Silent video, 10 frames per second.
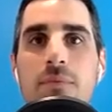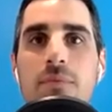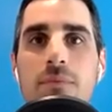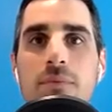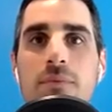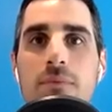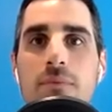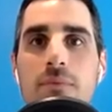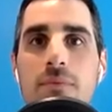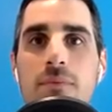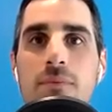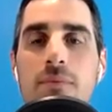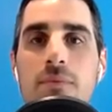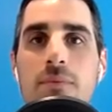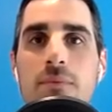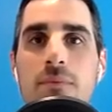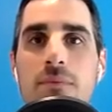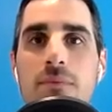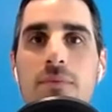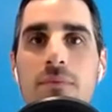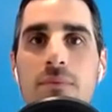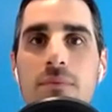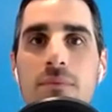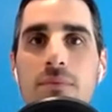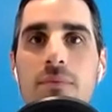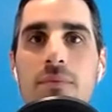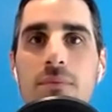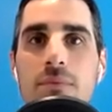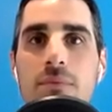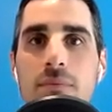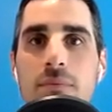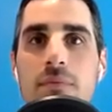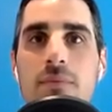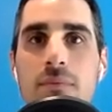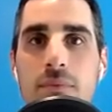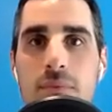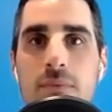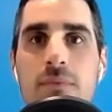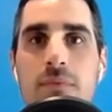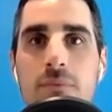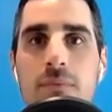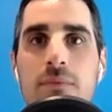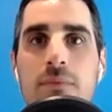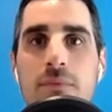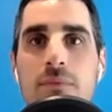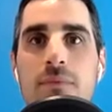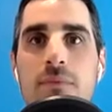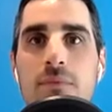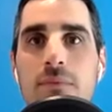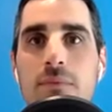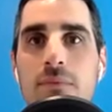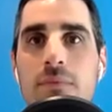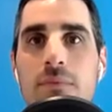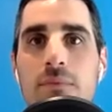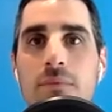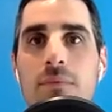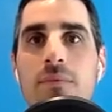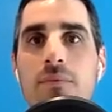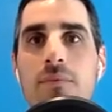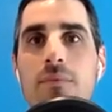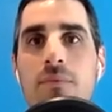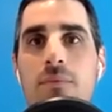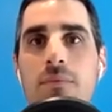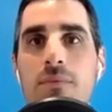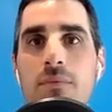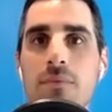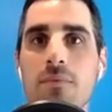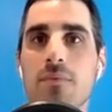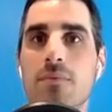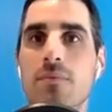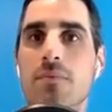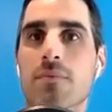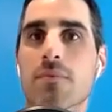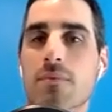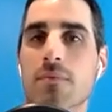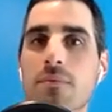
This person isn't speaking.